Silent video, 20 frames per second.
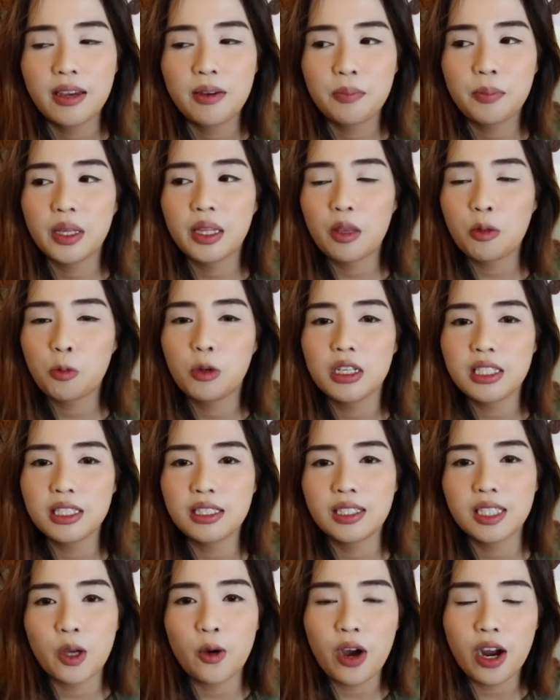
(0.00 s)
But it was
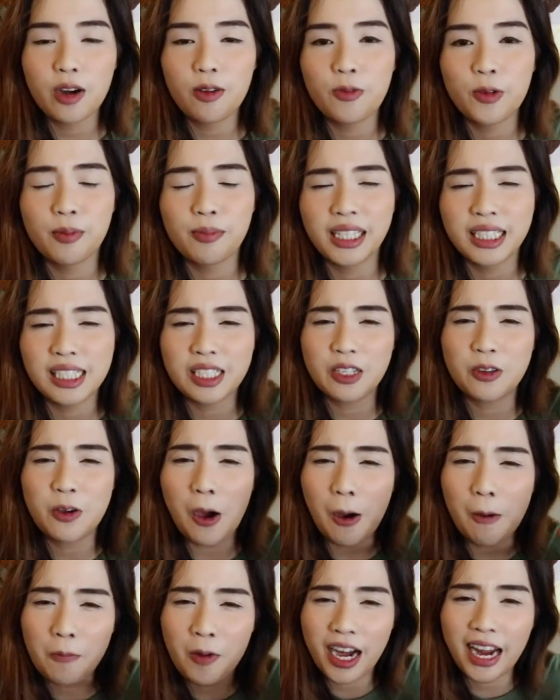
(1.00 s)
so hard for me to
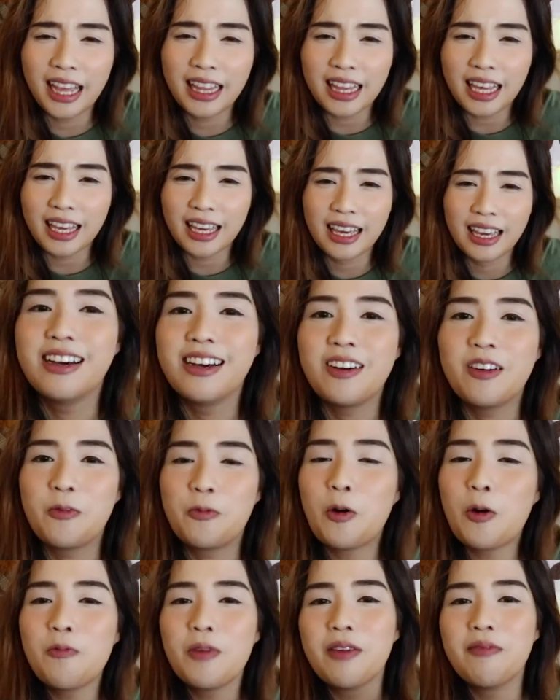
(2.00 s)
comprehend, like,
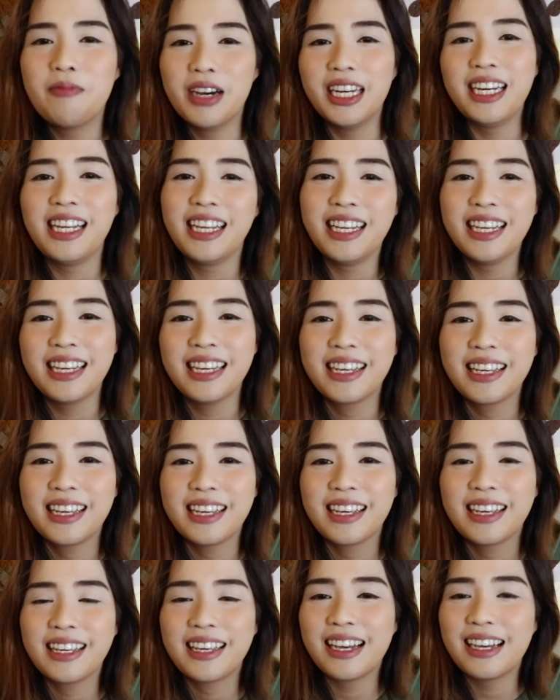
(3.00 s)
won't my money
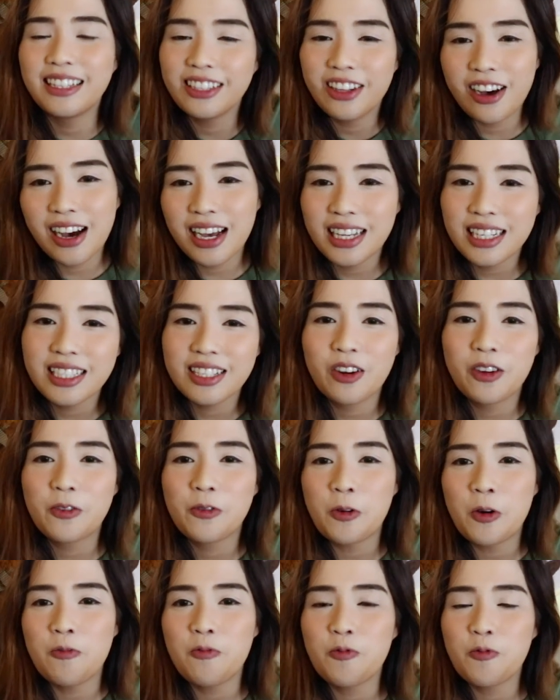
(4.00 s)
get lost or
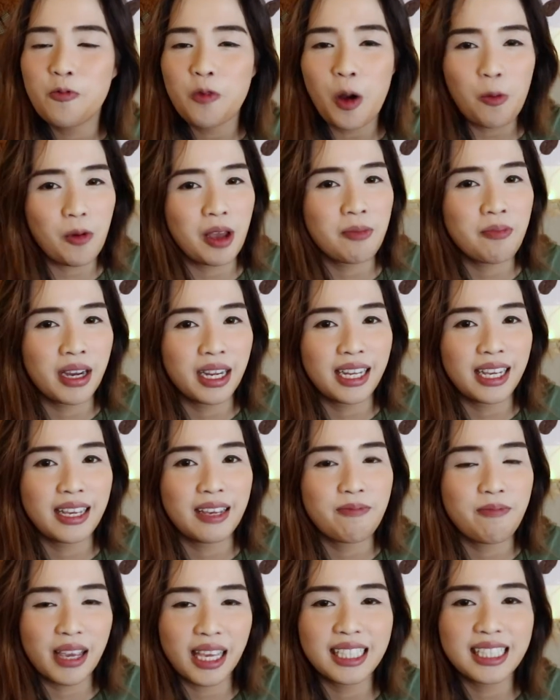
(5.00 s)
won't my
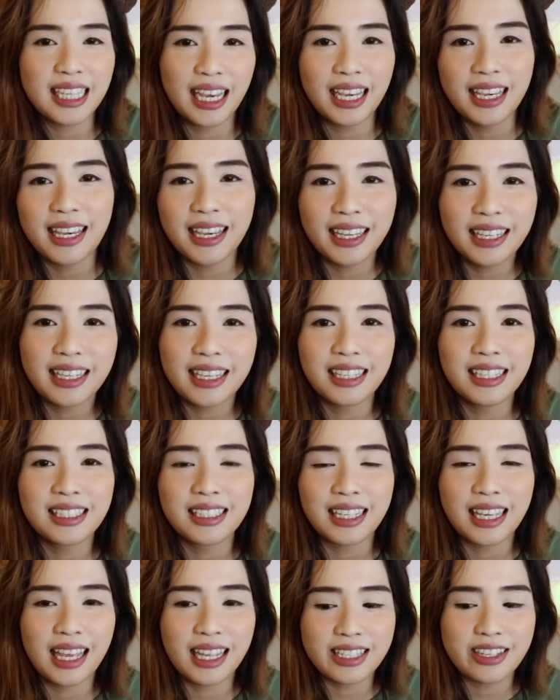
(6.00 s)
money be taken
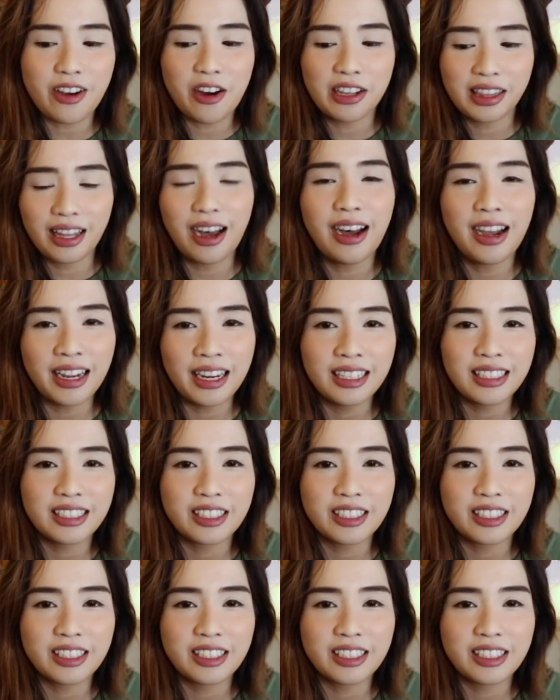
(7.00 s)
because it's online?